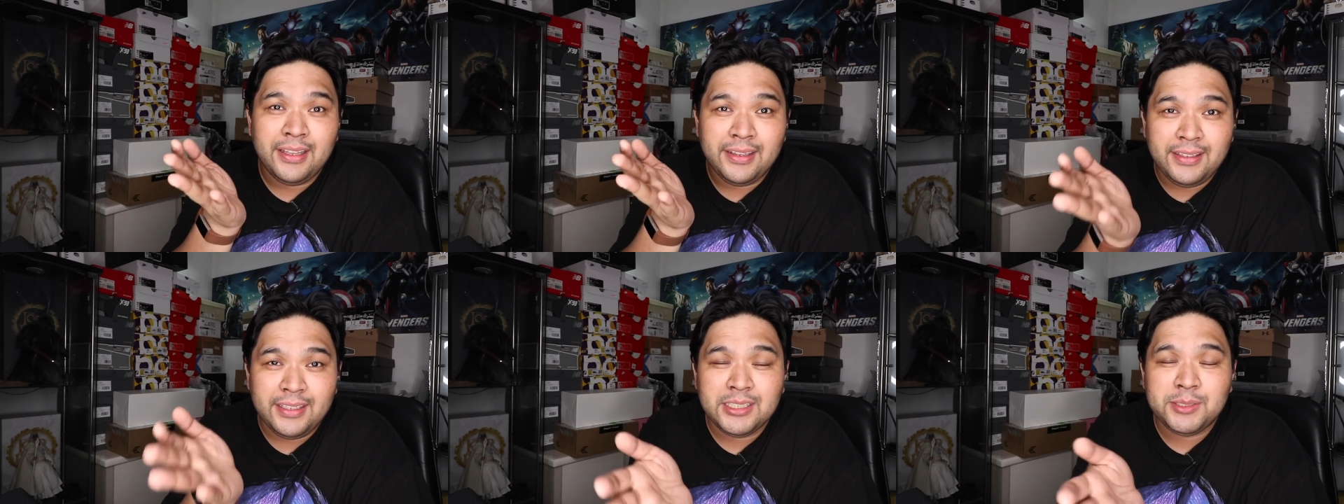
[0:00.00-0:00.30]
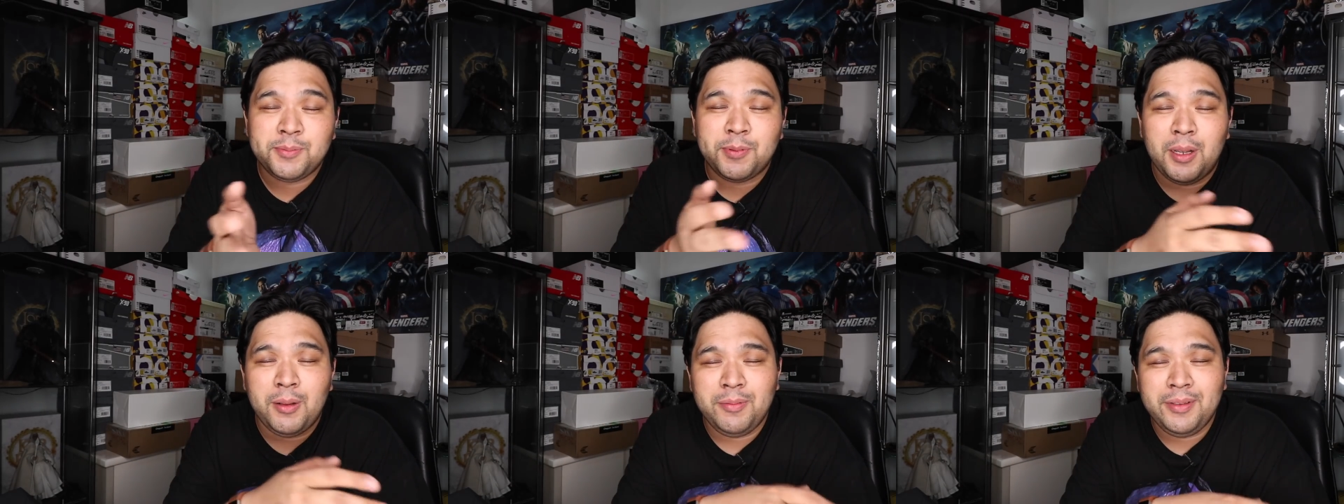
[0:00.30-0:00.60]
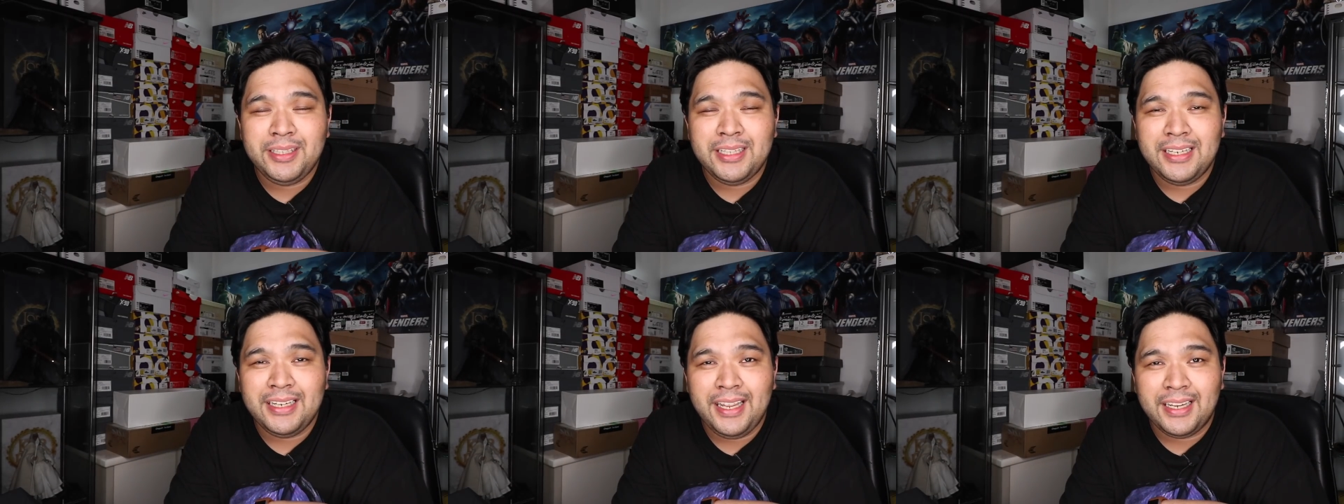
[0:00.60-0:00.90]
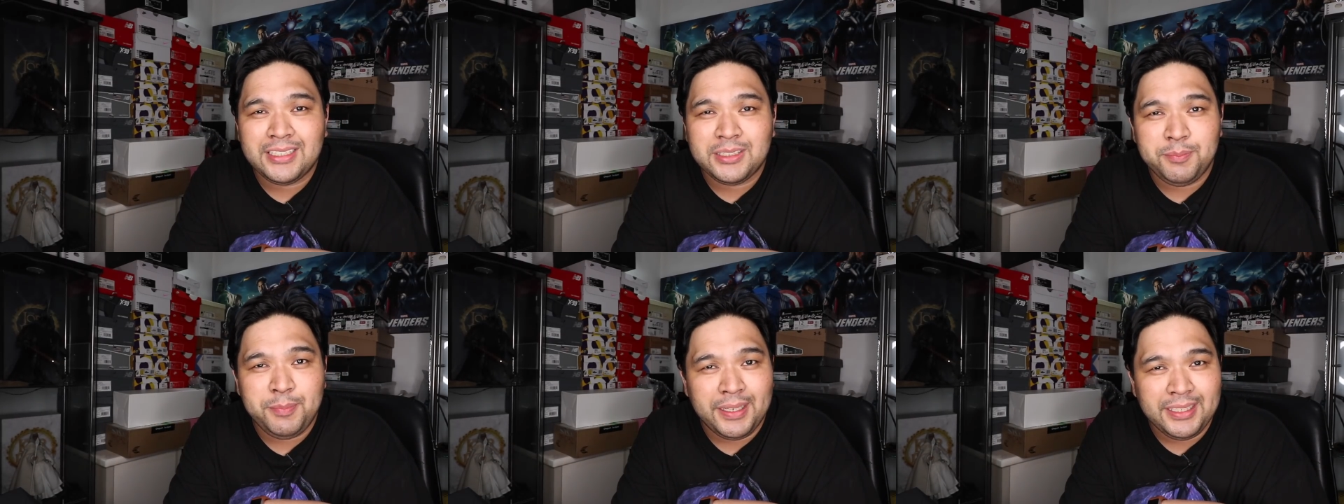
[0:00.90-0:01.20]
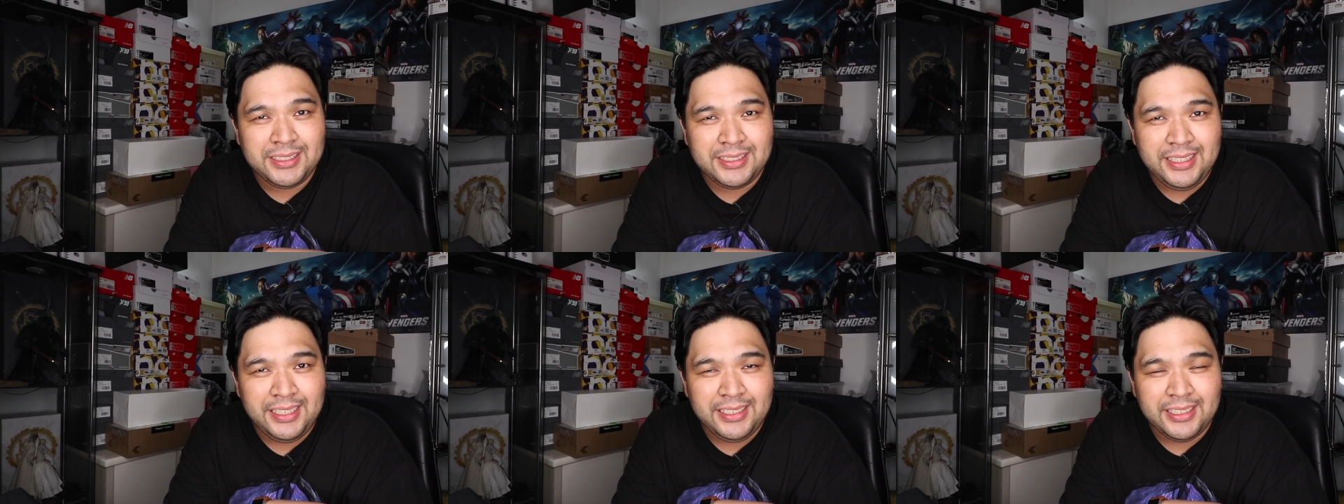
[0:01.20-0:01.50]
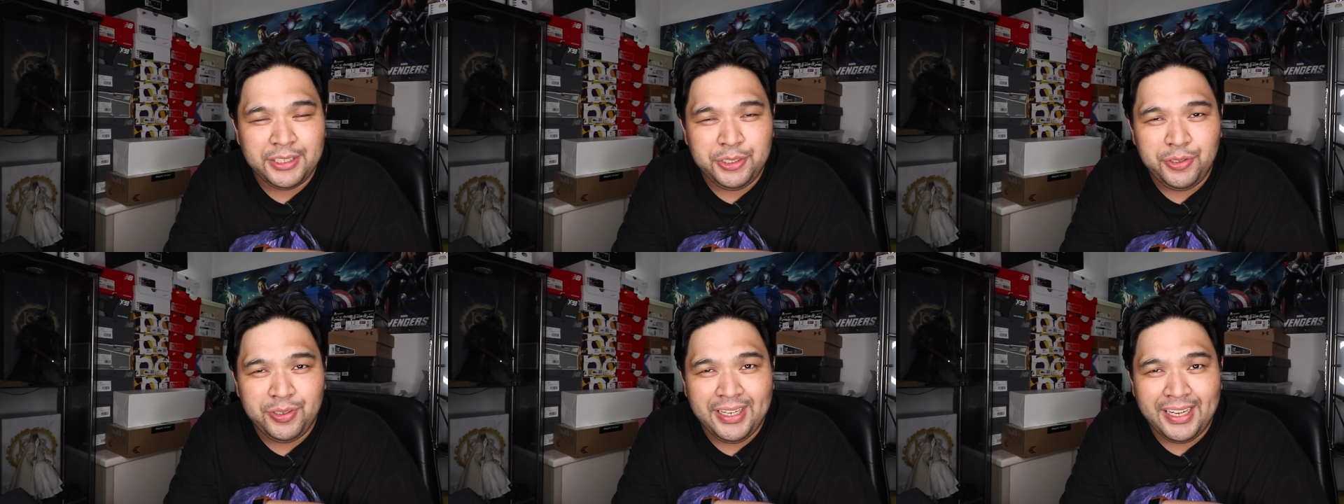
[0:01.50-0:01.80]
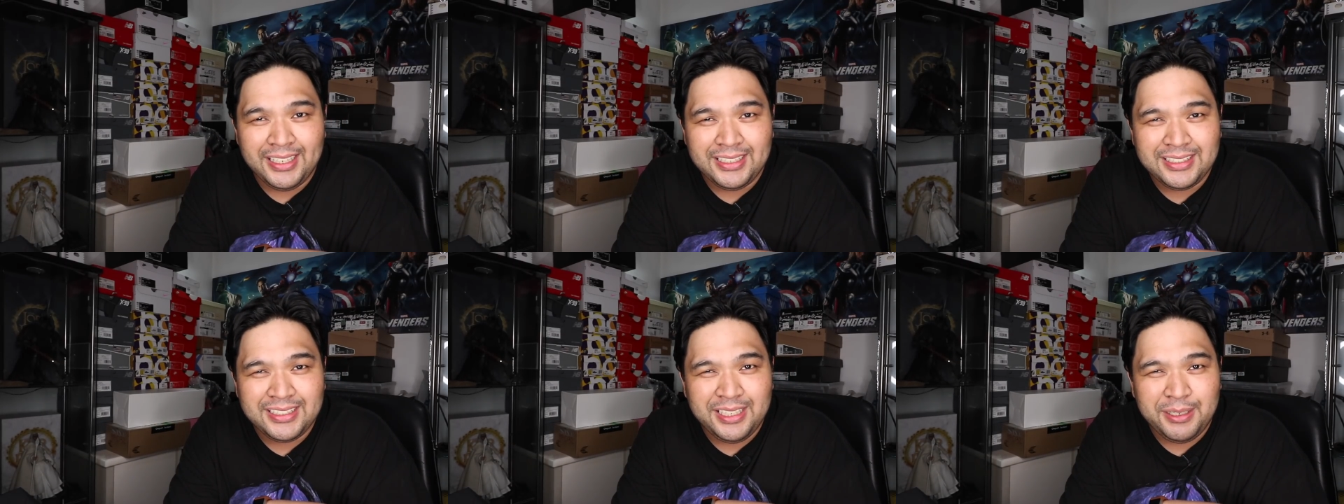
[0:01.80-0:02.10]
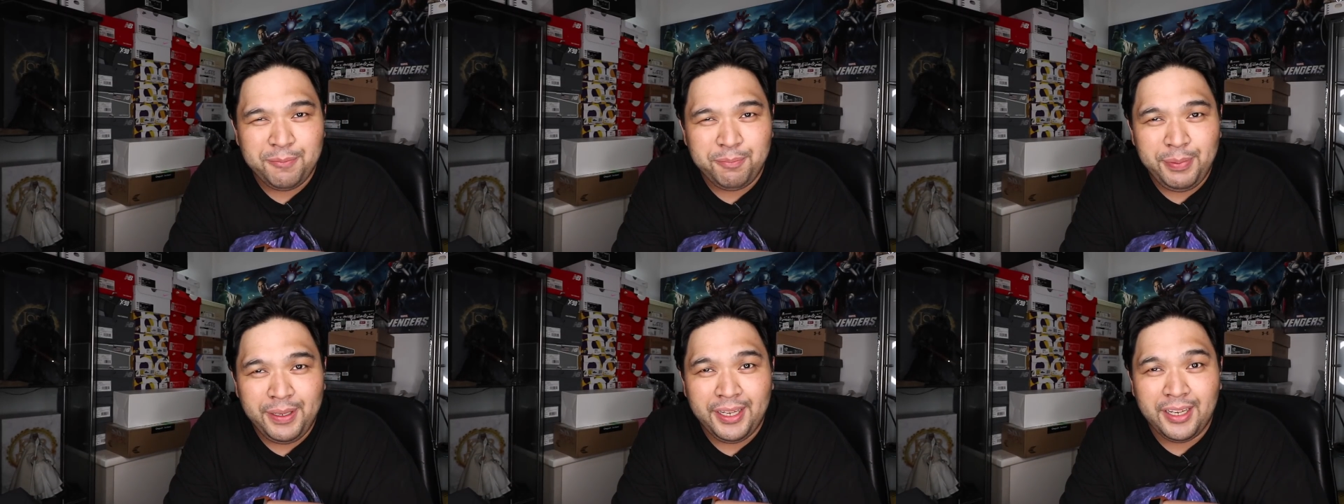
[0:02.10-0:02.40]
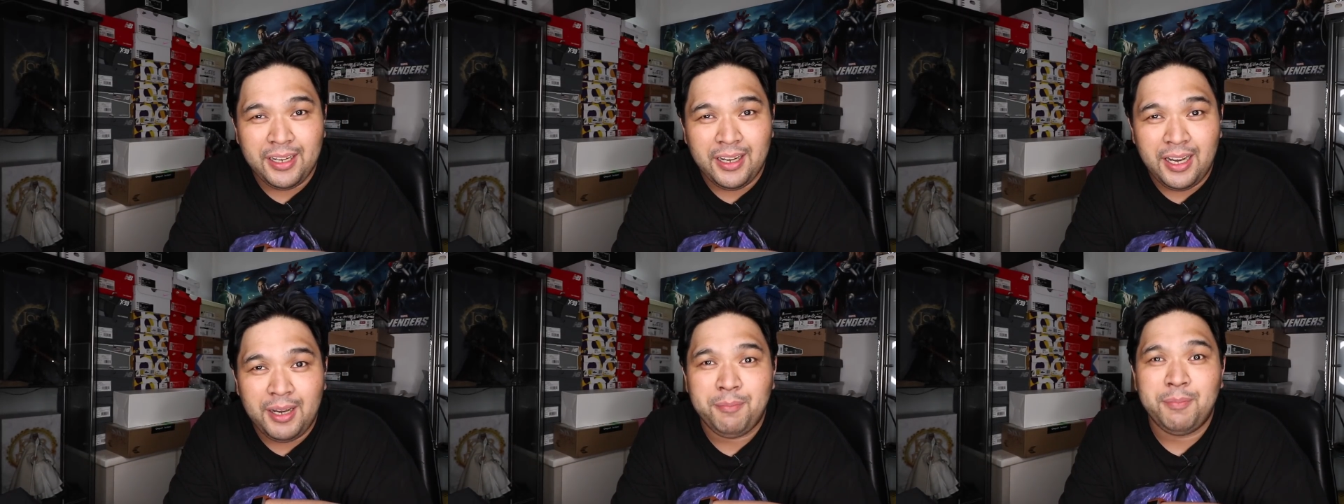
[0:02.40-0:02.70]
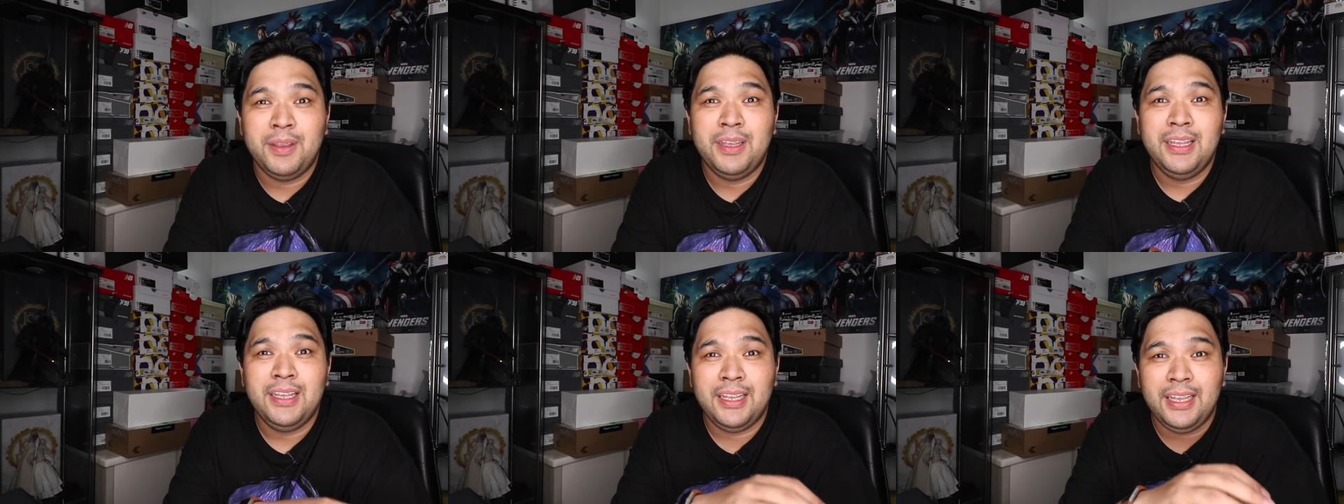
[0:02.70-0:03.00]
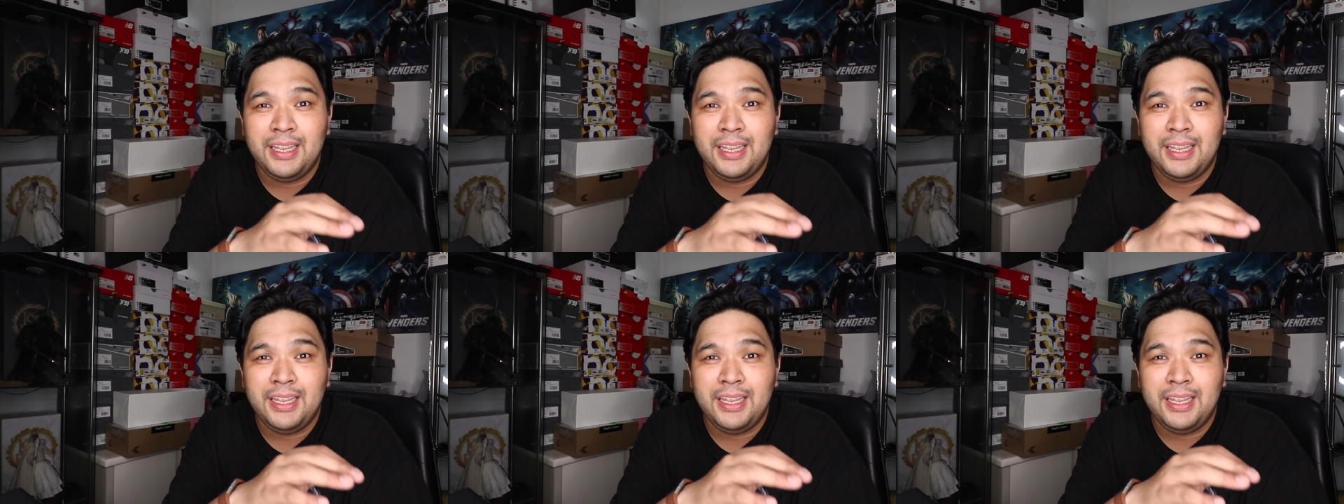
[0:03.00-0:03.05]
this is probably the next best thing that you guys can pick up.